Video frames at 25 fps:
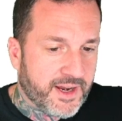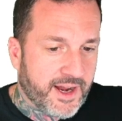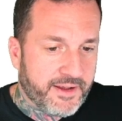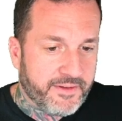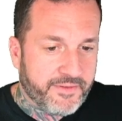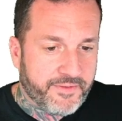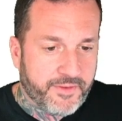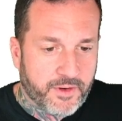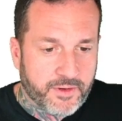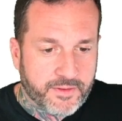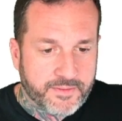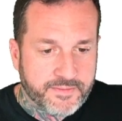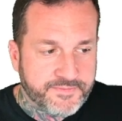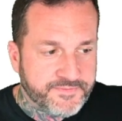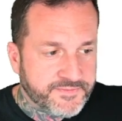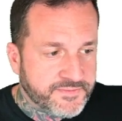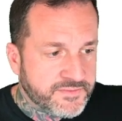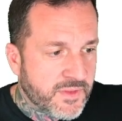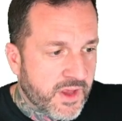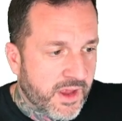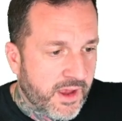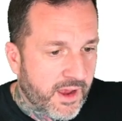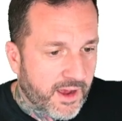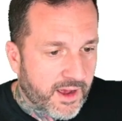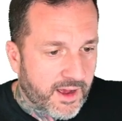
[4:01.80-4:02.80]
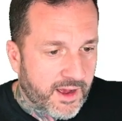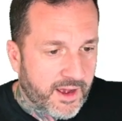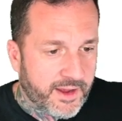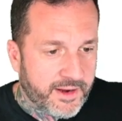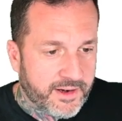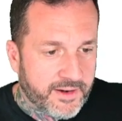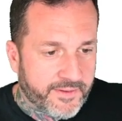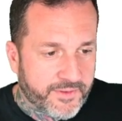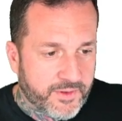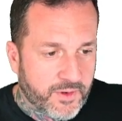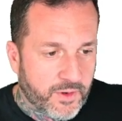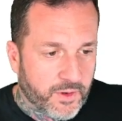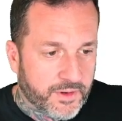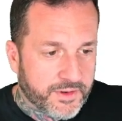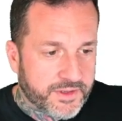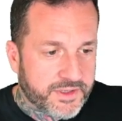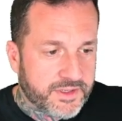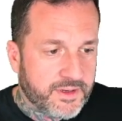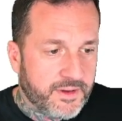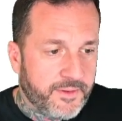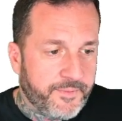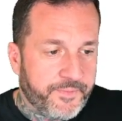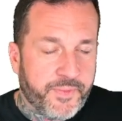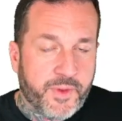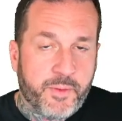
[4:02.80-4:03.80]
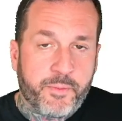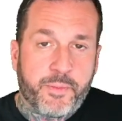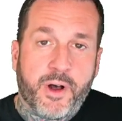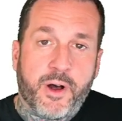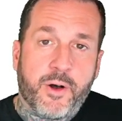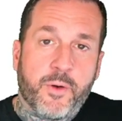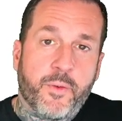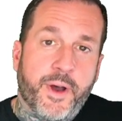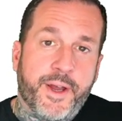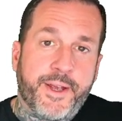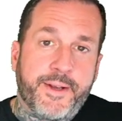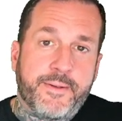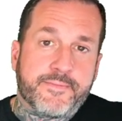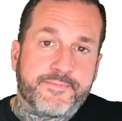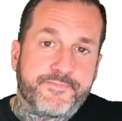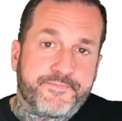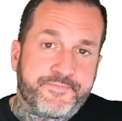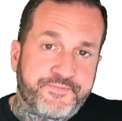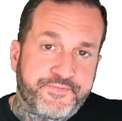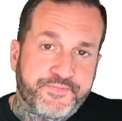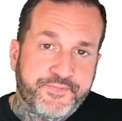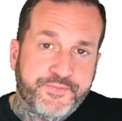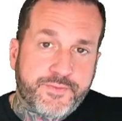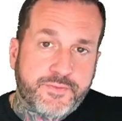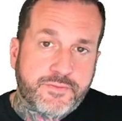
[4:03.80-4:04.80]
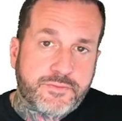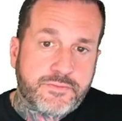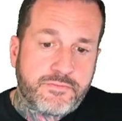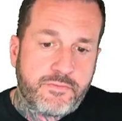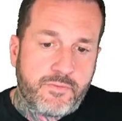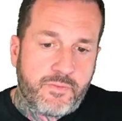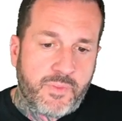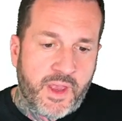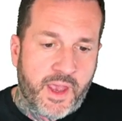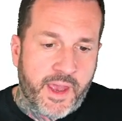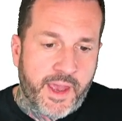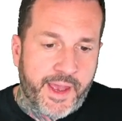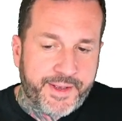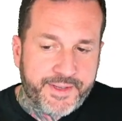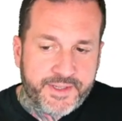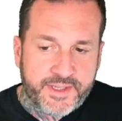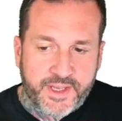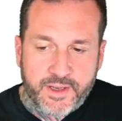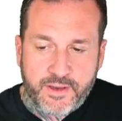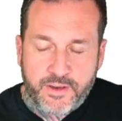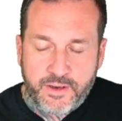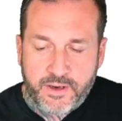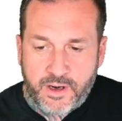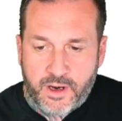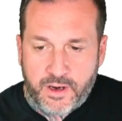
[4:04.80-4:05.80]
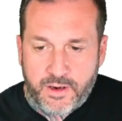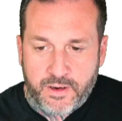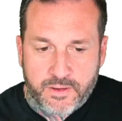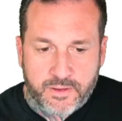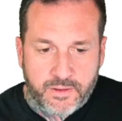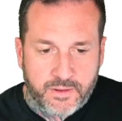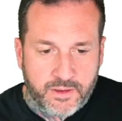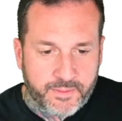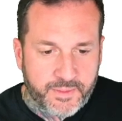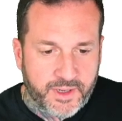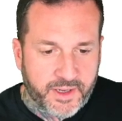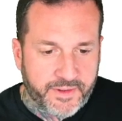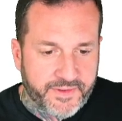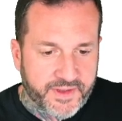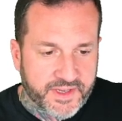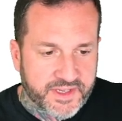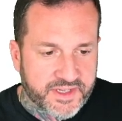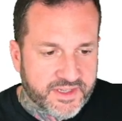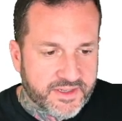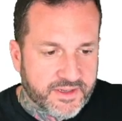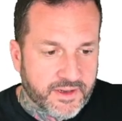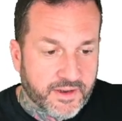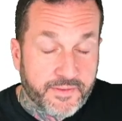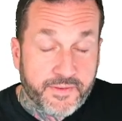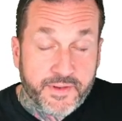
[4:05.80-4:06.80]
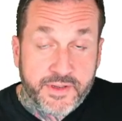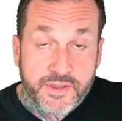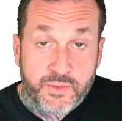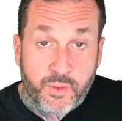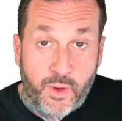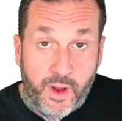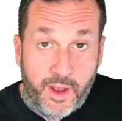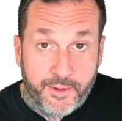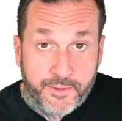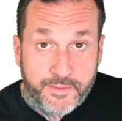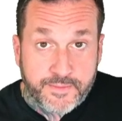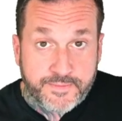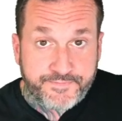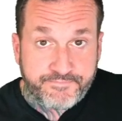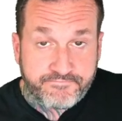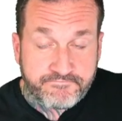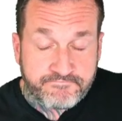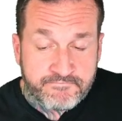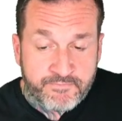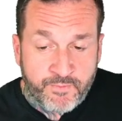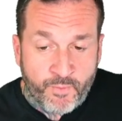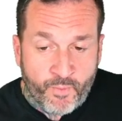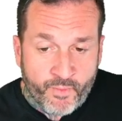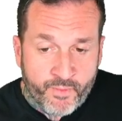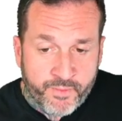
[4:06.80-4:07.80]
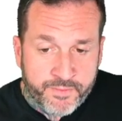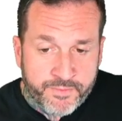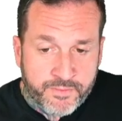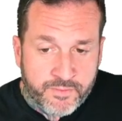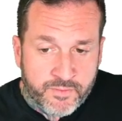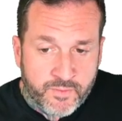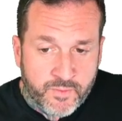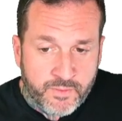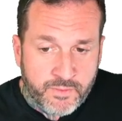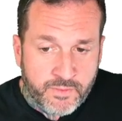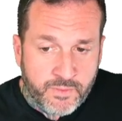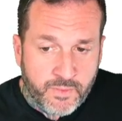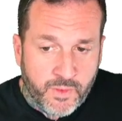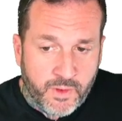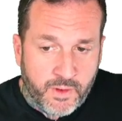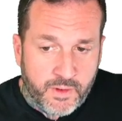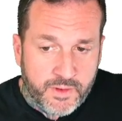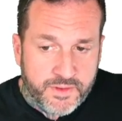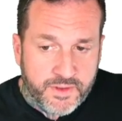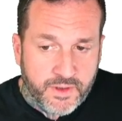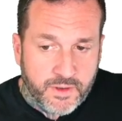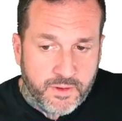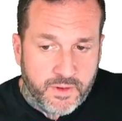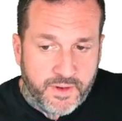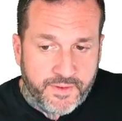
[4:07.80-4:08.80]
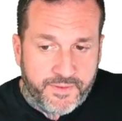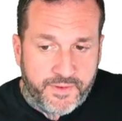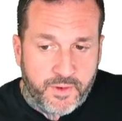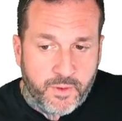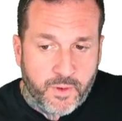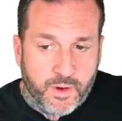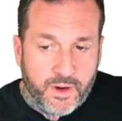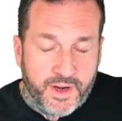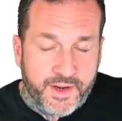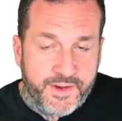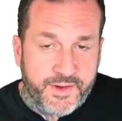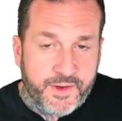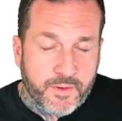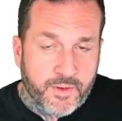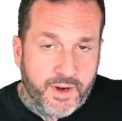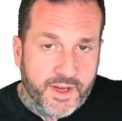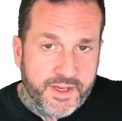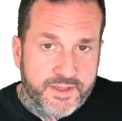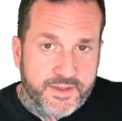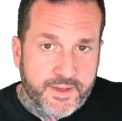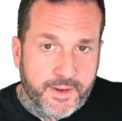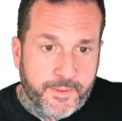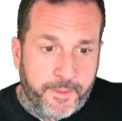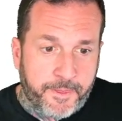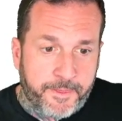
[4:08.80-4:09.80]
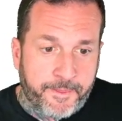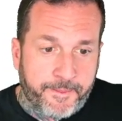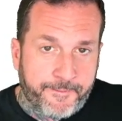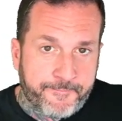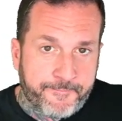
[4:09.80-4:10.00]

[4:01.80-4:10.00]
an iPhone. Uh, and of course, Paul White has a good article about this stuff as well. So if you are interested